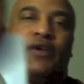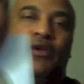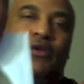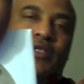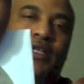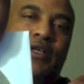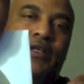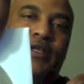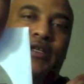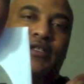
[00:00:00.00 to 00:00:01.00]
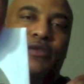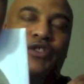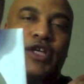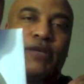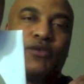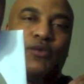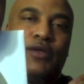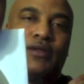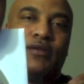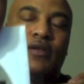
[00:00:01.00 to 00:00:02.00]
utility disc which helps with
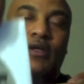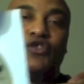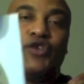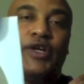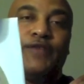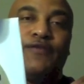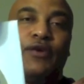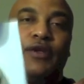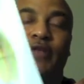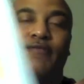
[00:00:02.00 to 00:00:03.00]
transferring the